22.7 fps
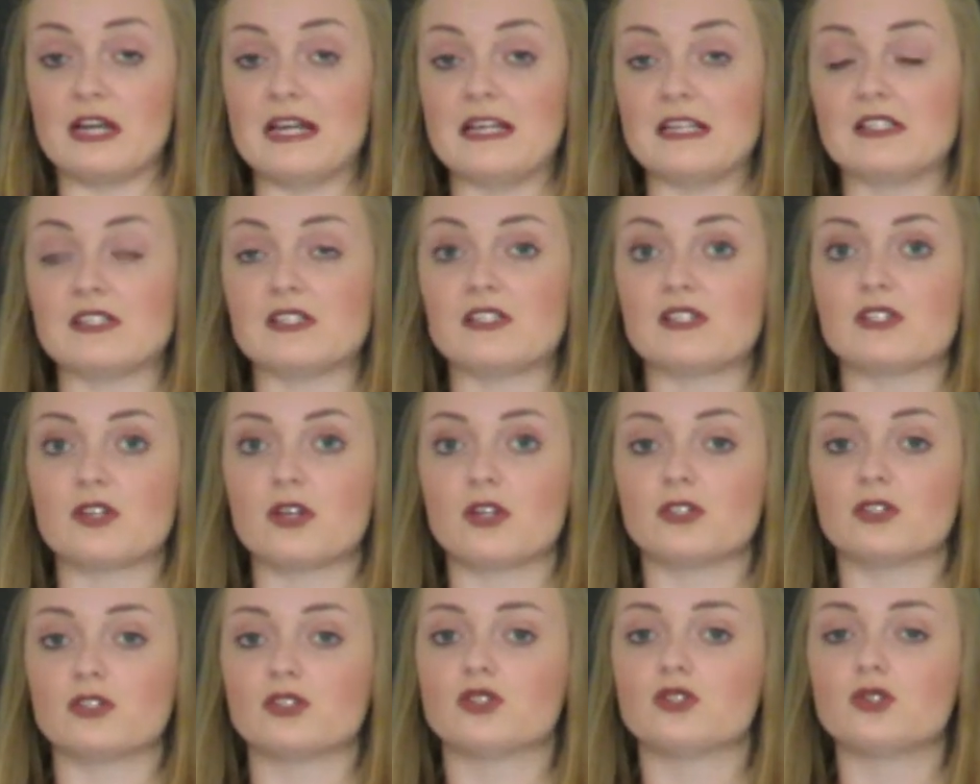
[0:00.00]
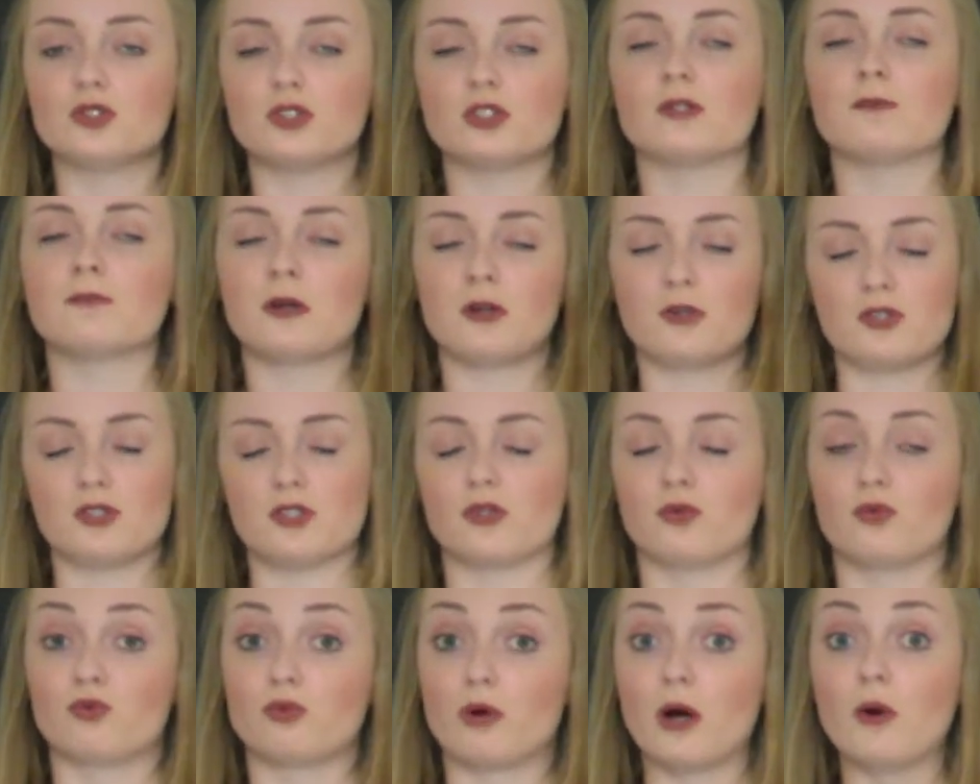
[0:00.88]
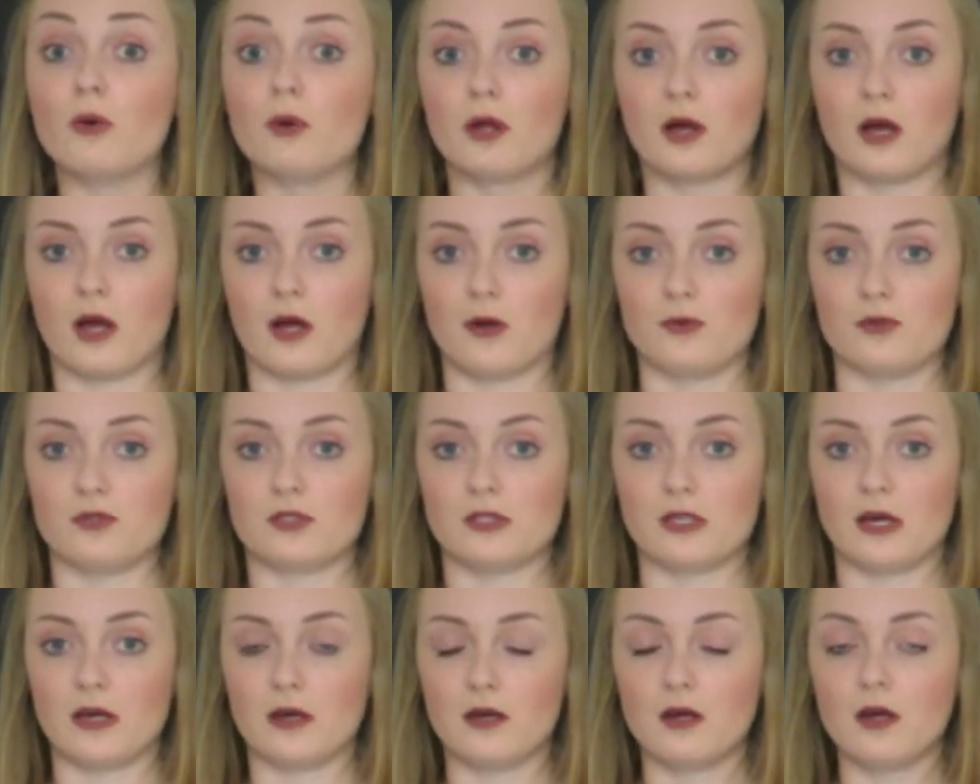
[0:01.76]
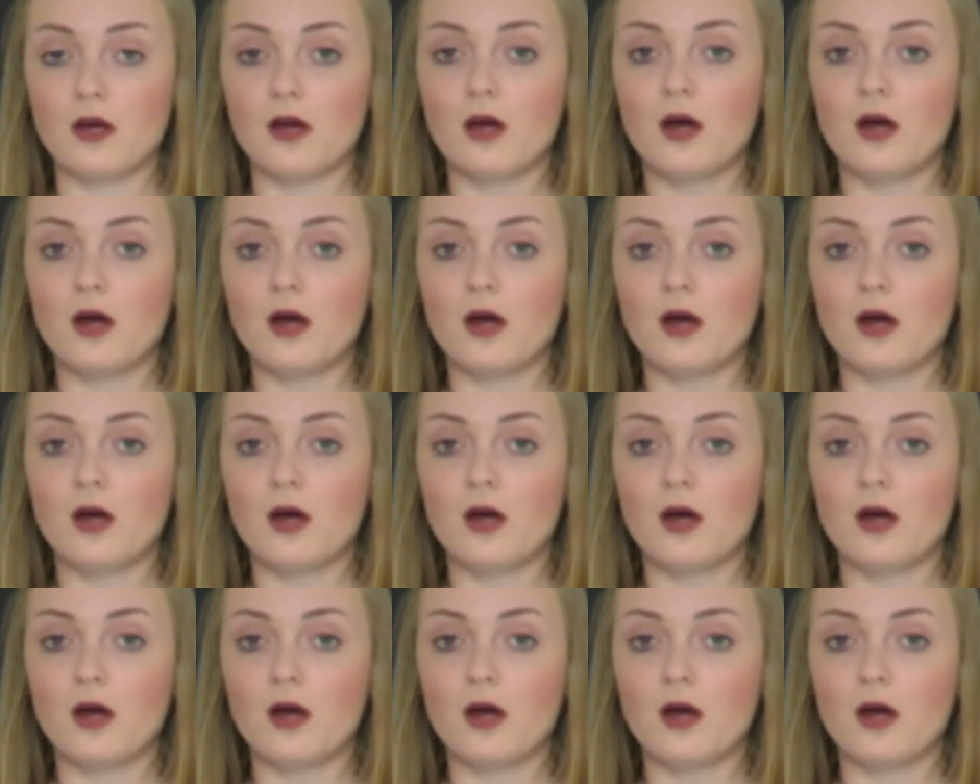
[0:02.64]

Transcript: It's such an emotional roller coaster.